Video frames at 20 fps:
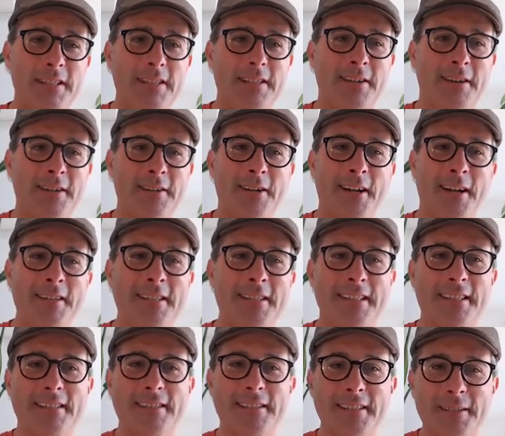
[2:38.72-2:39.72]

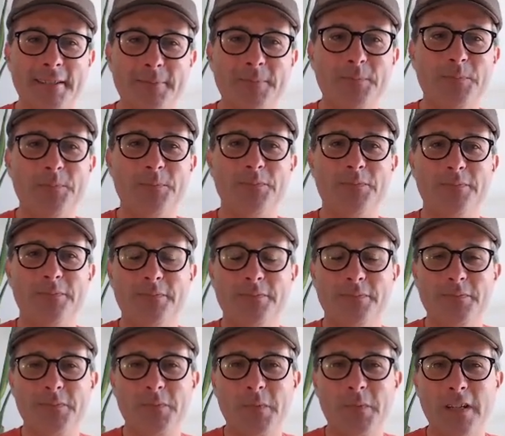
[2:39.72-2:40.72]

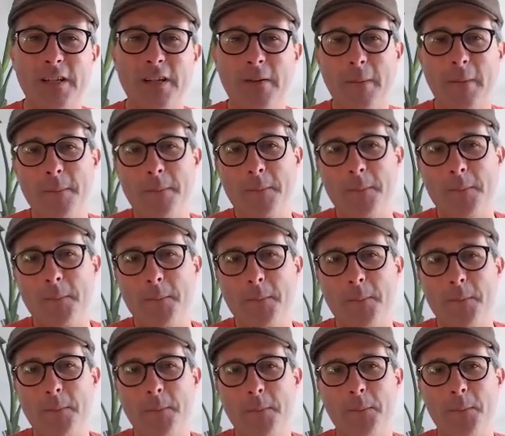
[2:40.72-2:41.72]

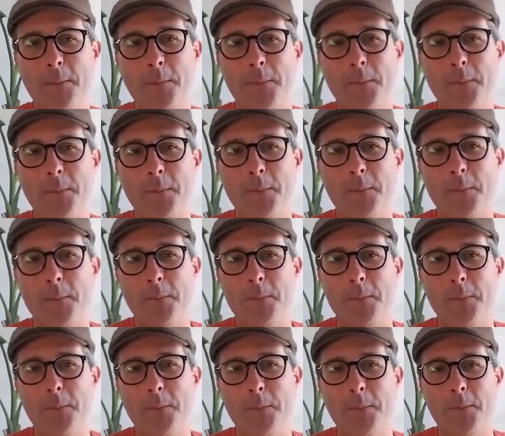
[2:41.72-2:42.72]

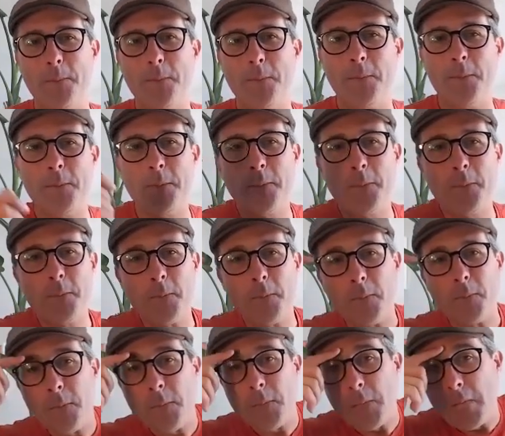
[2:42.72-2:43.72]

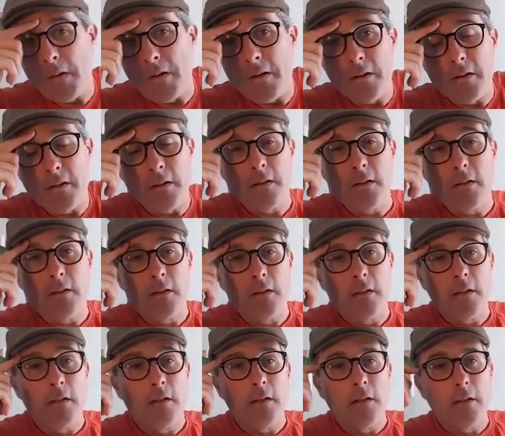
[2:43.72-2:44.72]

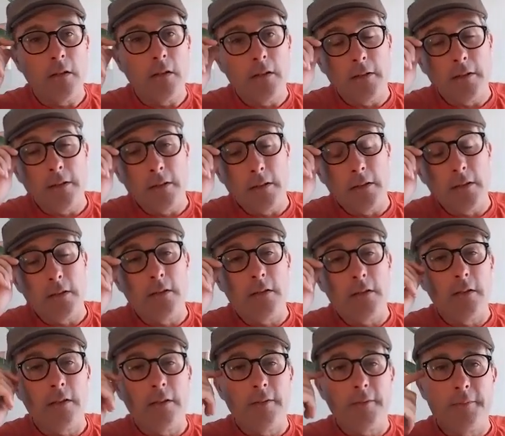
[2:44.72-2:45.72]

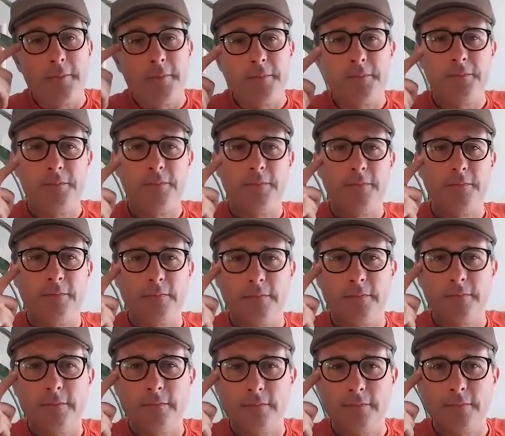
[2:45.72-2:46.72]
The person shown says nothing.